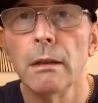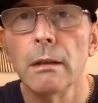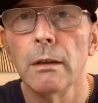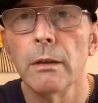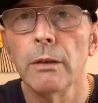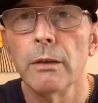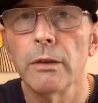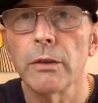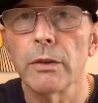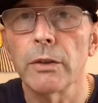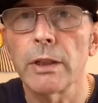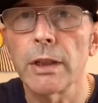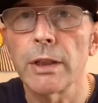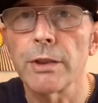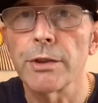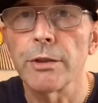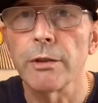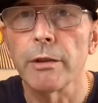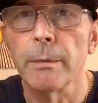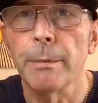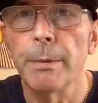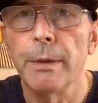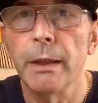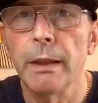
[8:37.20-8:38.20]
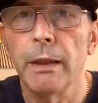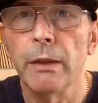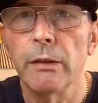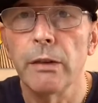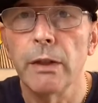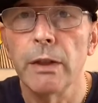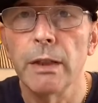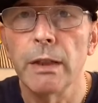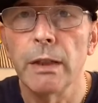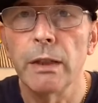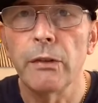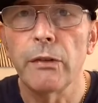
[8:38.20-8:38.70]
Stature appears
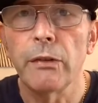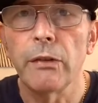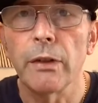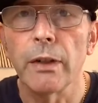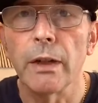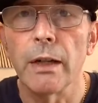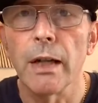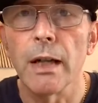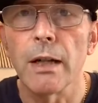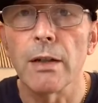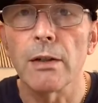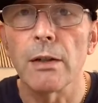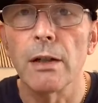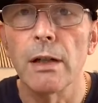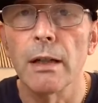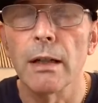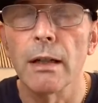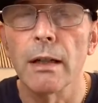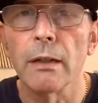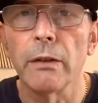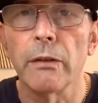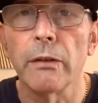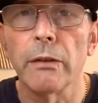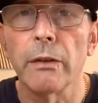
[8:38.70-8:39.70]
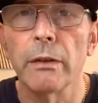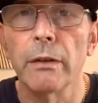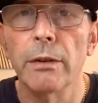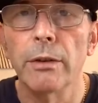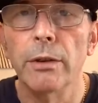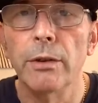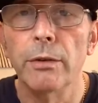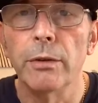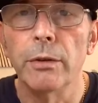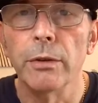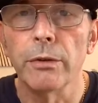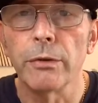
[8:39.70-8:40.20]
in this and actually gets a
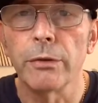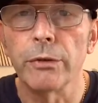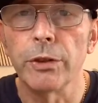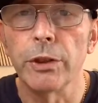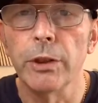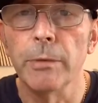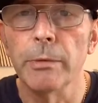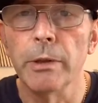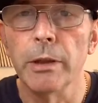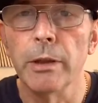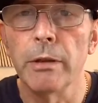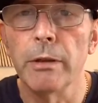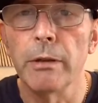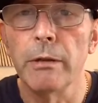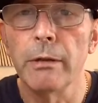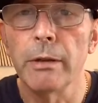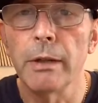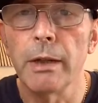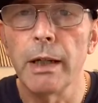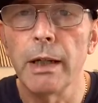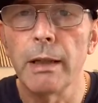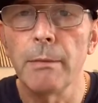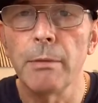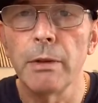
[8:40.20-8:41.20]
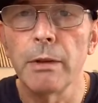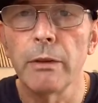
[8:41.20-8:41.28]
new costume and a new name,